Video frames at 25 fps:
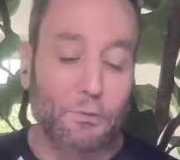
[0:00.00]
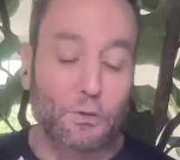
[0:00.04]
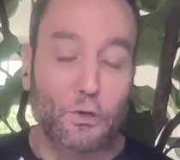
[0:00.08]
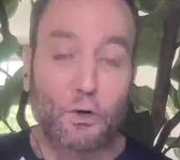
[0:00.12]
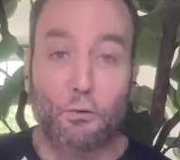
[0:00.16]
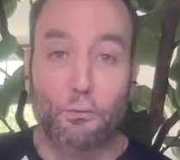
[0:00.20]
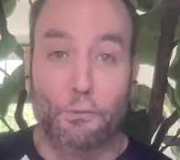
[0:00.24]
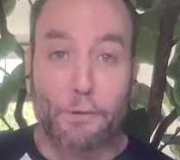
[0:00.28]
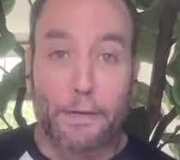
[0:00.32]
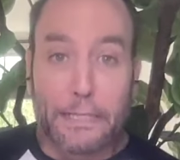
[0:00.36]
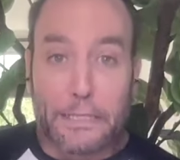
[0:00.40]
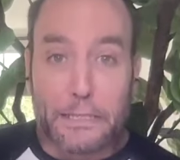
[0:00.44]

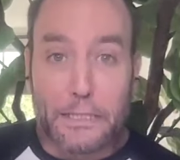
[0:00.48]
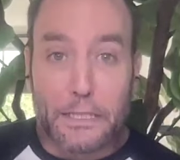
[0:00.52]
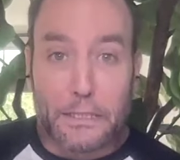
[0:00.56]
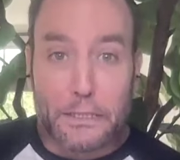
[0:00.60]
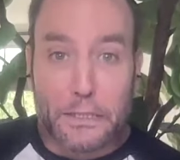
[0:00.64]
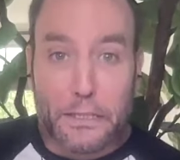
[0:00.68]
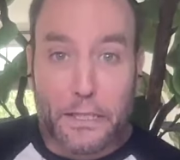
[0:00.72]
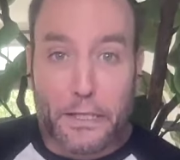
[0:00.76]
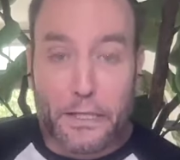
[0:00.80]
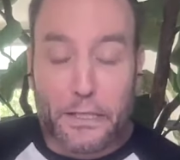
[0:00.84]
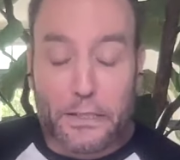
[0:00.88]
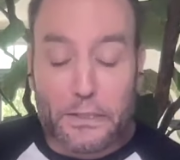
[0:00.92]

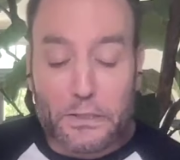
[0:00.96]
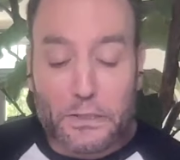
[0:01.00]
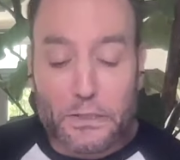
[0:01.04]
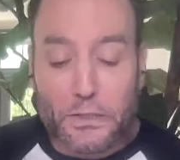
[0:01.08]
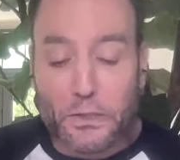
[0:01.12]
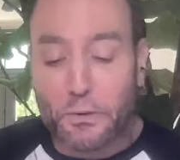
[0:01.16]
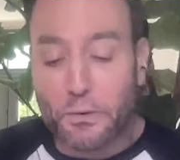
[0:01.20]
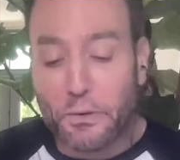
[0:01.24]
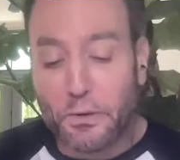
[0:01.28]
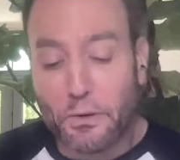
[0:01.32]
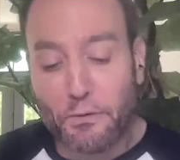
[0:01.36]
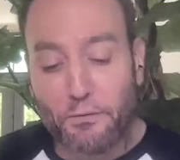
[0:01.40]
Teresa's gonna
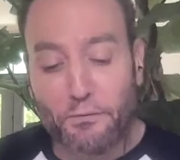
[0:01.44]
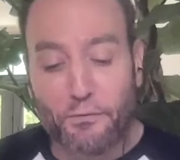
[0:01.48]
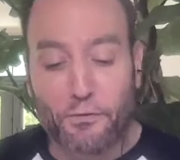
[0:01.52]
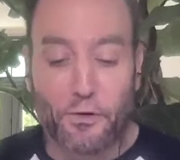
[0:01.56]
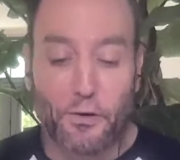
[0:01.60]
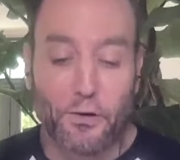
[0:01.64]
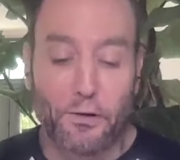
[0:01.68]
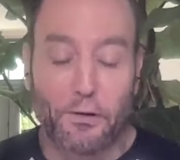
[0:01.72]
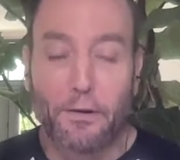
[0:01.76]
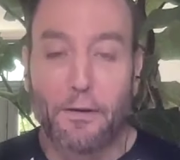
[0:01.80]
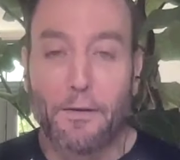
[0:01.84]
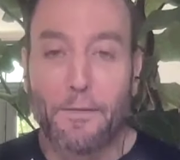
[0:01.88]
sue you
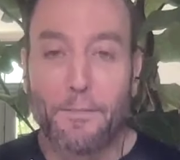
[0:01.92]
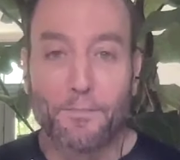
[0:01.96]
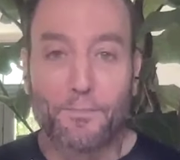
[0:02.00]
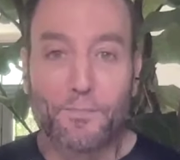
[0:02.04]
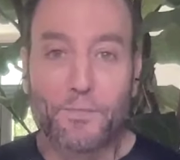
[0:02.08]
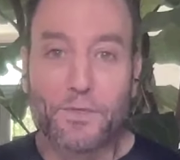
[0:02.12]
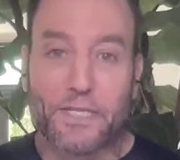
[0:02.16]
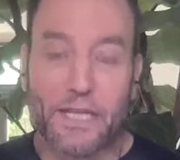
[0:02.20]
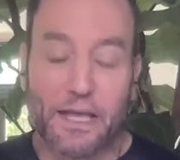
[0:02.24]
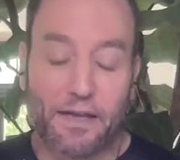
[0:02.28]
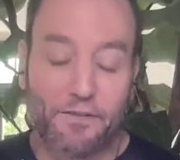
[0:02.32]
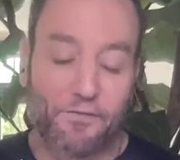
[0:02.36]
for
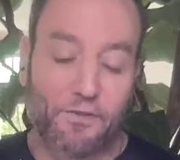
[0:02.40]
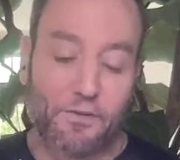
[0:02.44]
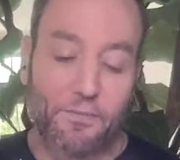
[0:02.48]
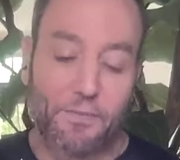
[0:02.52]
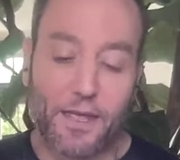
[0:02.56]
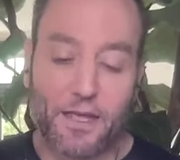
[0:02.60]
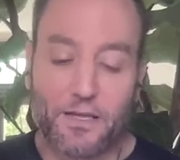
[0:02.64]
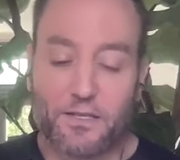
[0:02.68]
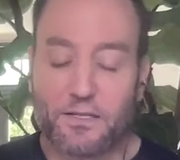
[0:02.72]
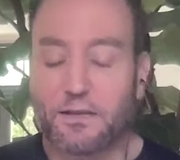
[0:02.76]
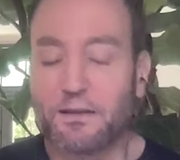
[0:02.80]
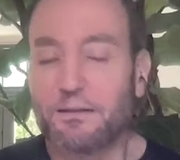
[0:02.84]

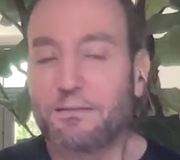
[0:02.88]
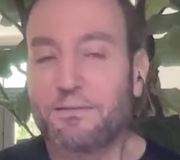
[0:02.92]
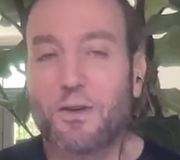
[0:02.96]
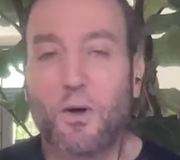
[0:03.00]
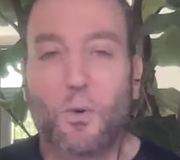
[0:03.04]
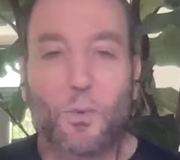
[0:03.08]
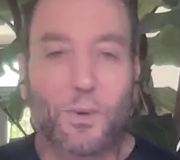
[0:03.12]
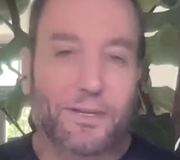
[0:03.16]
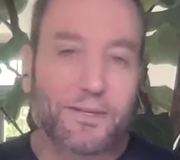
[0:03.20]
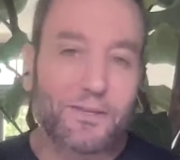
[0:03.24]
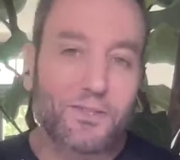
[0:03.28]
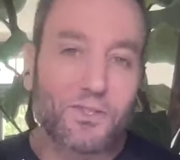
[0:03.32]
defamation. No
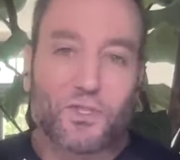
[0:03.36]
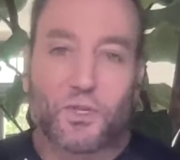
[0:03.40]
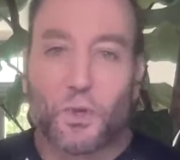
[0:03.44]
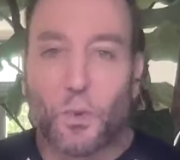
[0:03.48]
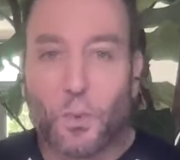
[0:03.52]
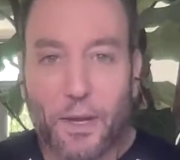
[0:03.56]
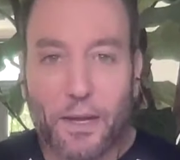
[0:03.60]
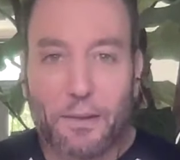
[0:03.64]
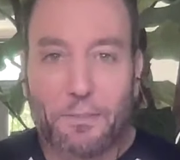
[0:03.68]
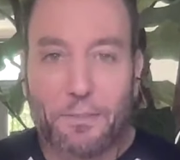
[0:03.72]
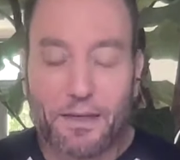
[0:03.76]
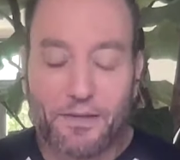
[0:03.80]
one's
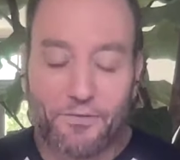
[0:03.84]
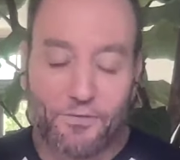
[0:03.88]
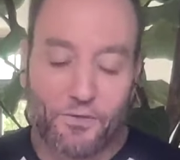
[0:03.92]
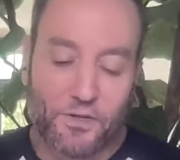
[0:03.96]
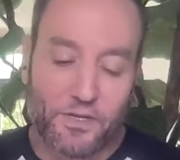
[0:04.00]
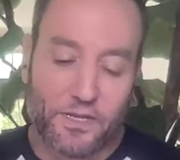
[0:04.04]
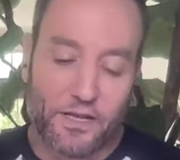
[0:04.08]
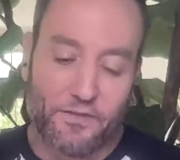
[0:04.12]
suing me for